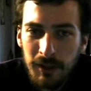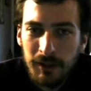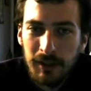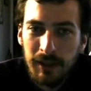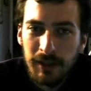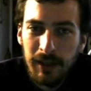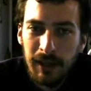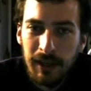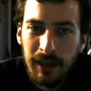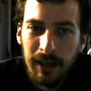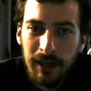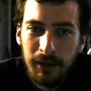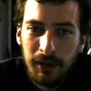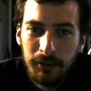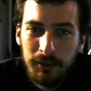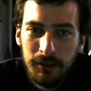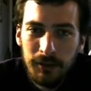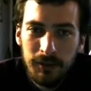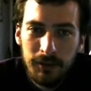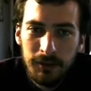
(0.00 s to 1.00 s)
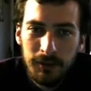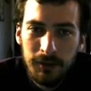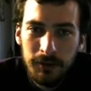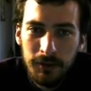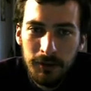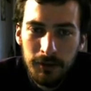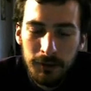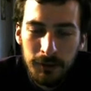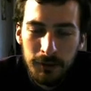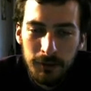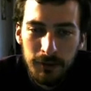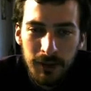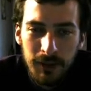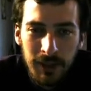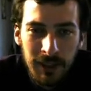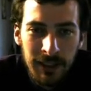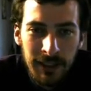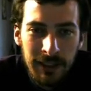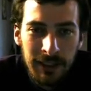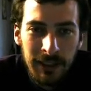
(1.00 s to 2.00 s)
on how to
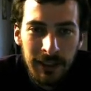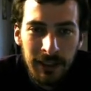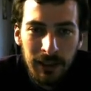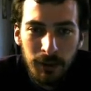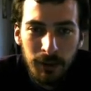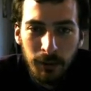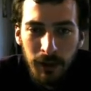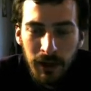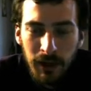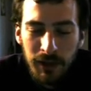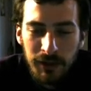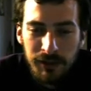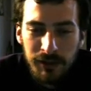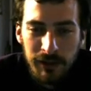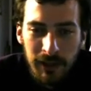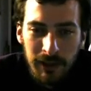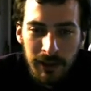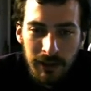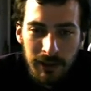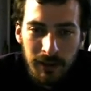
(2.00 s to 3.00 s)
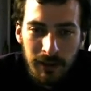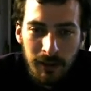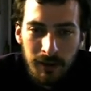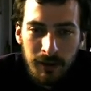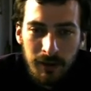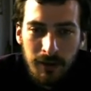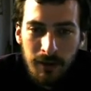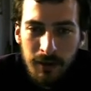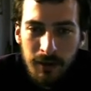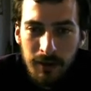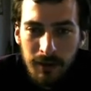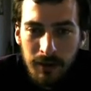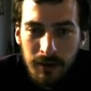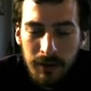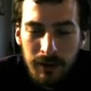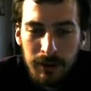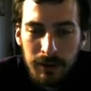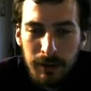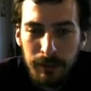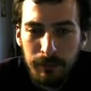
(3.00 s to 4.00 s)
delineate a watershed in R.
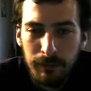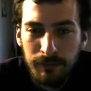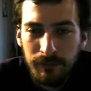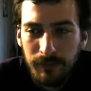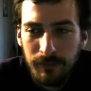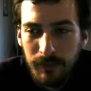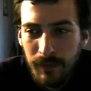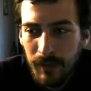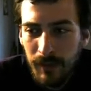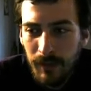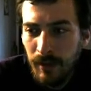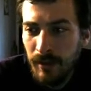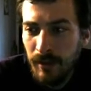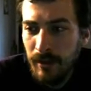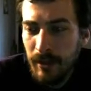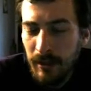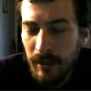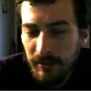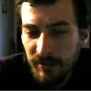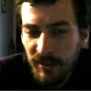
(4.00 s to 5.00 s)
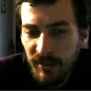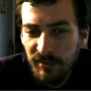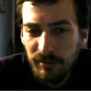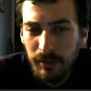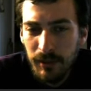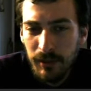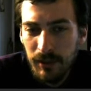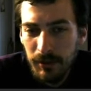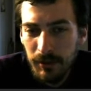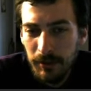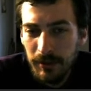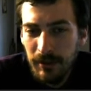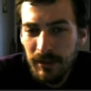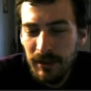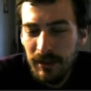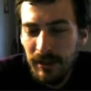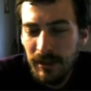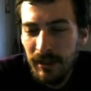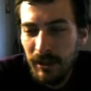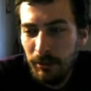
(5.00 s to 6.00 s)
If you're familiar with
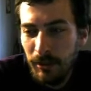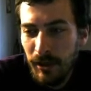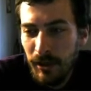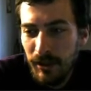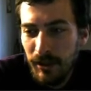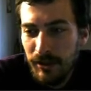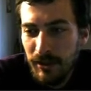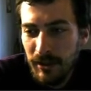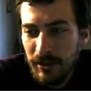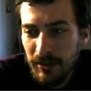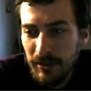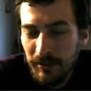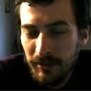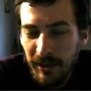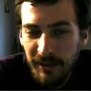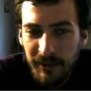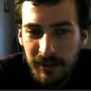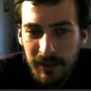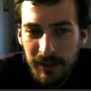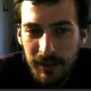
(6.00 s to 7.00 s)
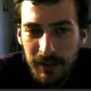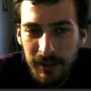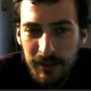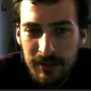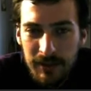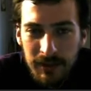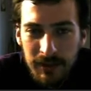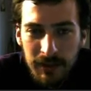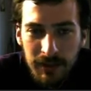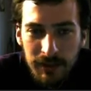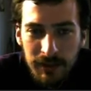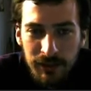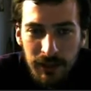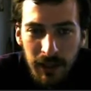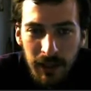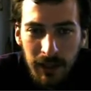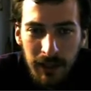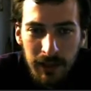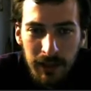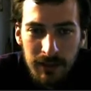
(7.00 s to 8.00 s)
delineating watersheds, you've likely done this in a
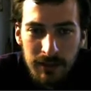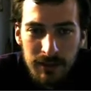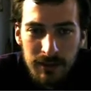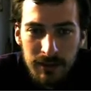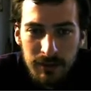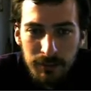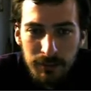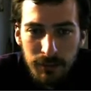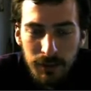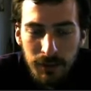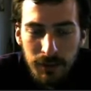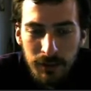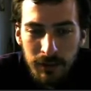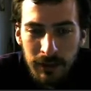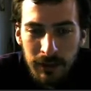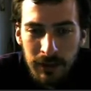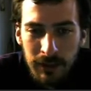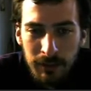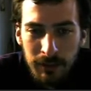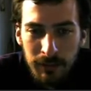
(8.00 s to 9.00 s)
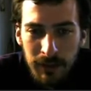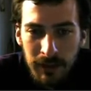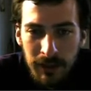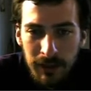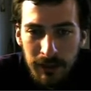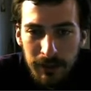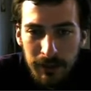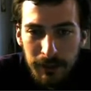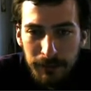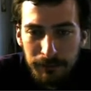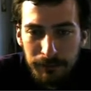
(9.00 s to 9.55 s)
GIS program like